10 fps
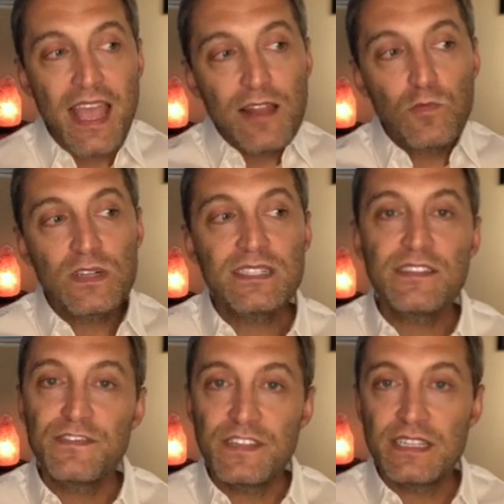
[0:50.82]
And once
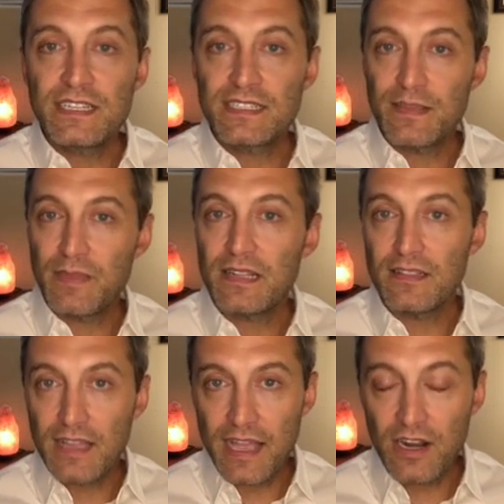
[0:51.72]
the feeling is a
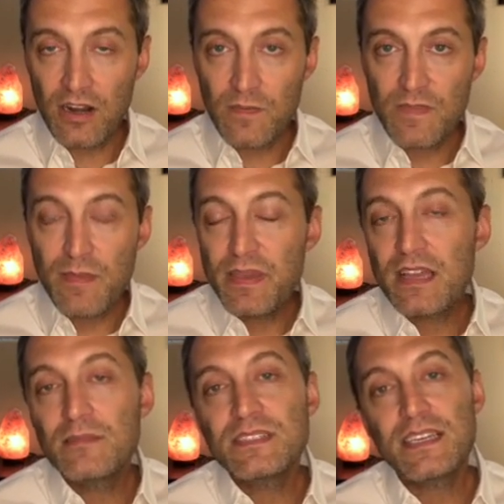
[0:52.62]
bit lighter, it
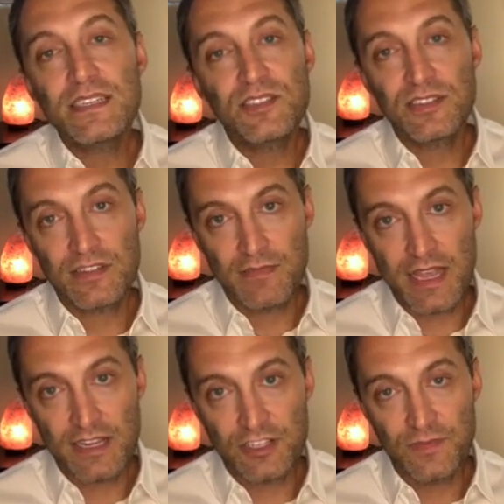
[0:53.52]
becomes easier to
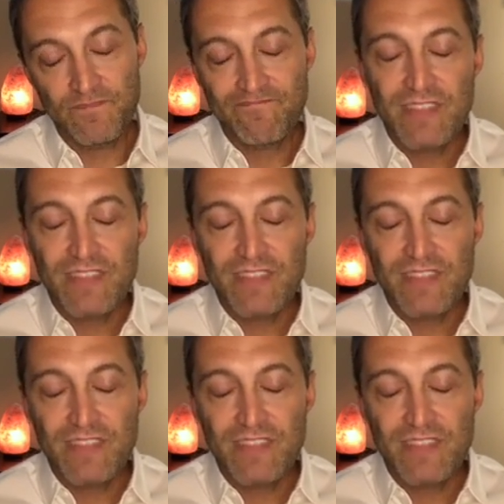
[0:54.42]
manage.